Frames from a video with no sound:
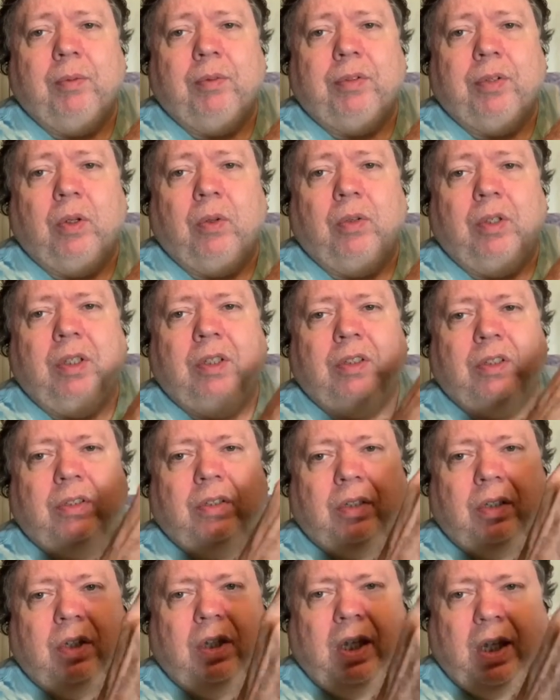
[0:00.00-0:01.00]
So it's
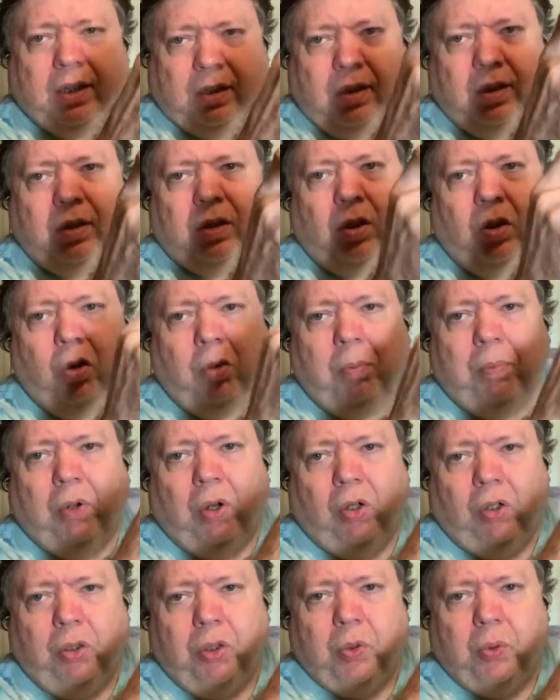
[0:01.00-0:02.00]
connected to
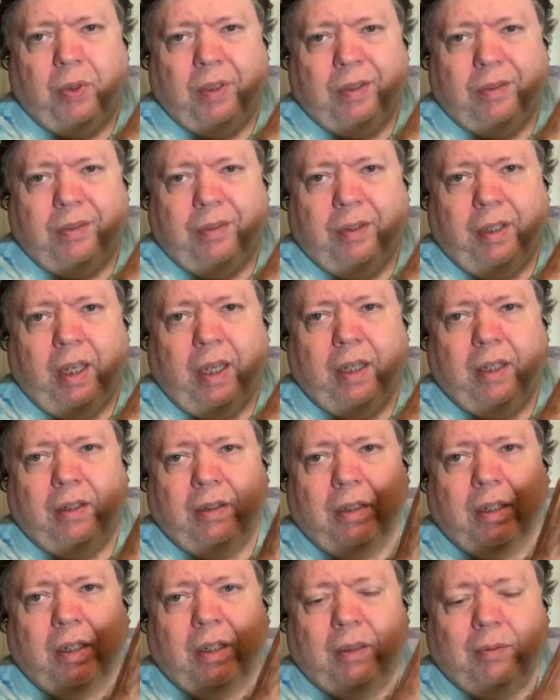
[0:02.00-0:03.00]
Lowball Louis, and
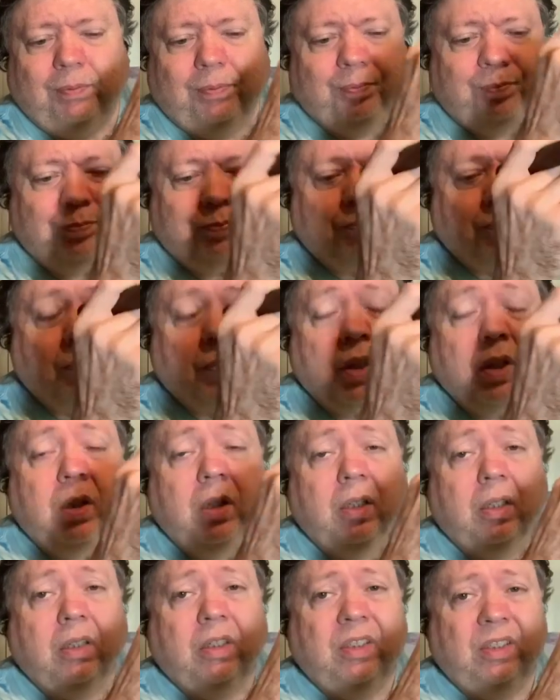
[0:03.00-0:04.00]

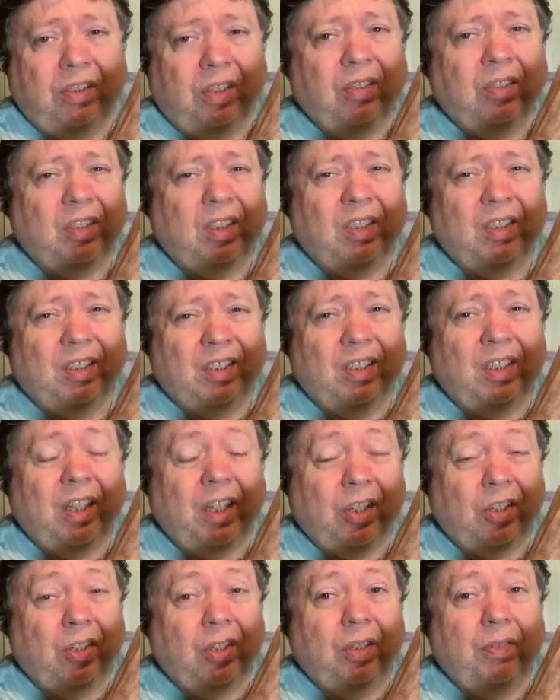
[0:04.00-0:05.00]
still a nice
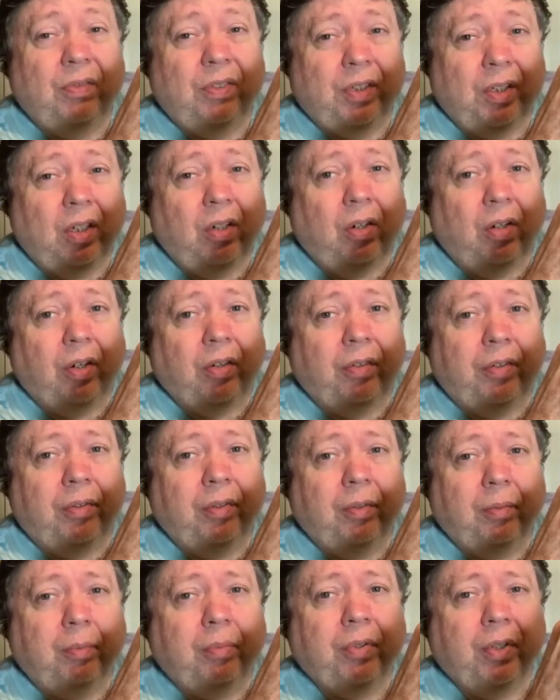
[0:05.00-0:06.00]
selection of cigars.
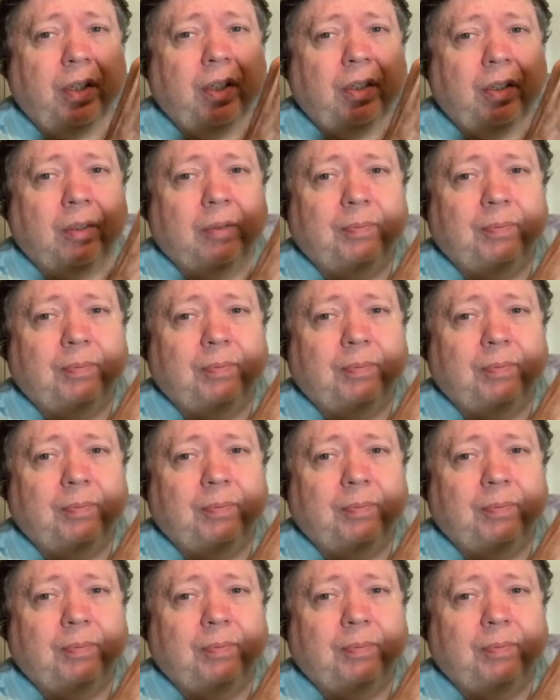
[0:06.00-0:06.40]
Pretty good.